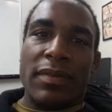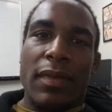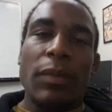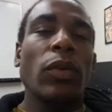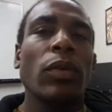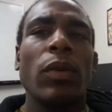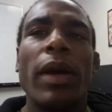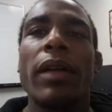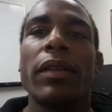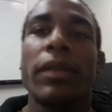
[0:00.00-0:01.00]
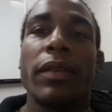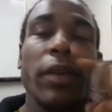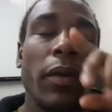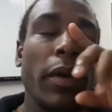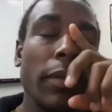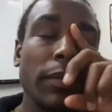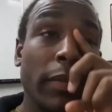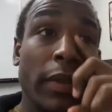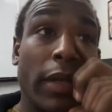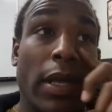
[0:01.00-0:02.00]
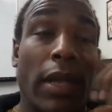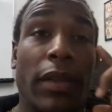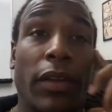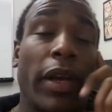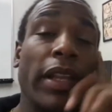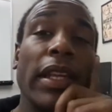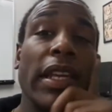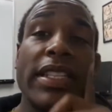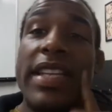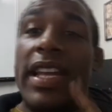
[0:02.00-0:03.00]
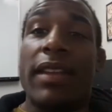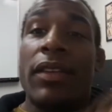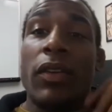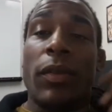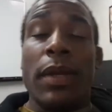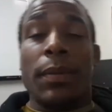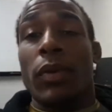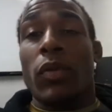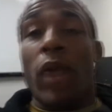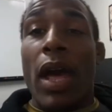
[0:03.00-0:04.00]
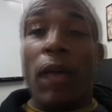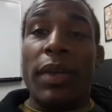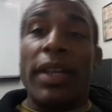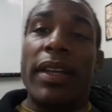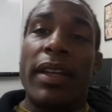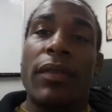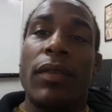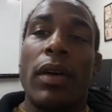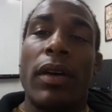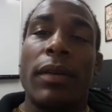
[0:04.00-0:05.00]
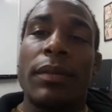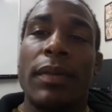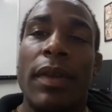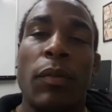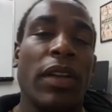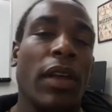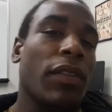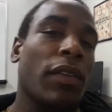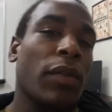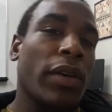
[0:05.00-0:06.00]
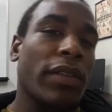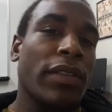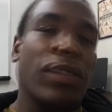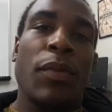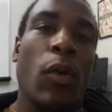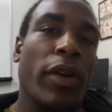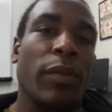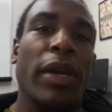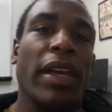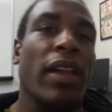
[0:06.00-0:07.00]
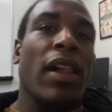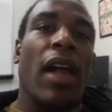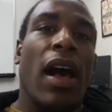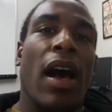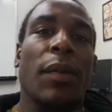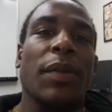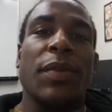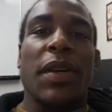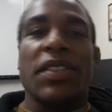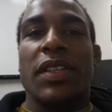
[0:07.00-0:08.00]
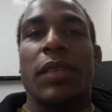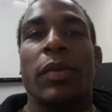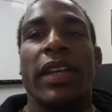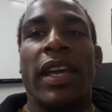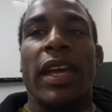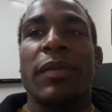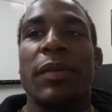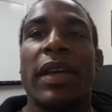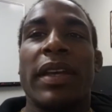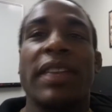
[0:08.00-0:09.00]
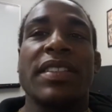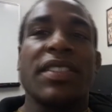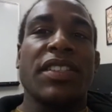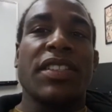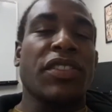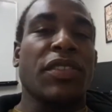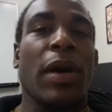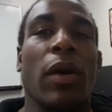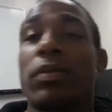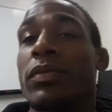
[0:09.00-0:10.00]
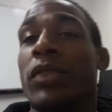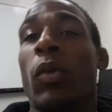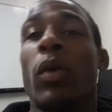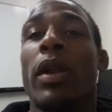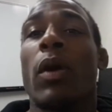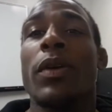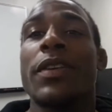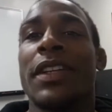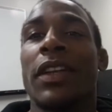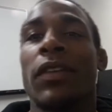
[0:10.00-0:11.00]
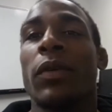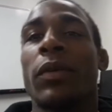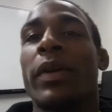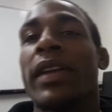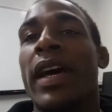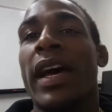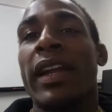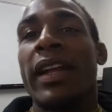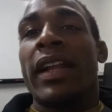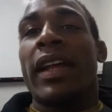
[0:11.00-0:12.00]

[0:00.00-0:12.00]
I'm doing well. You know, the great thing is that, you know, the people around me have been nothing but supporting me. Especially when it came to making decisions about, you know, what I was going to do and whatnot.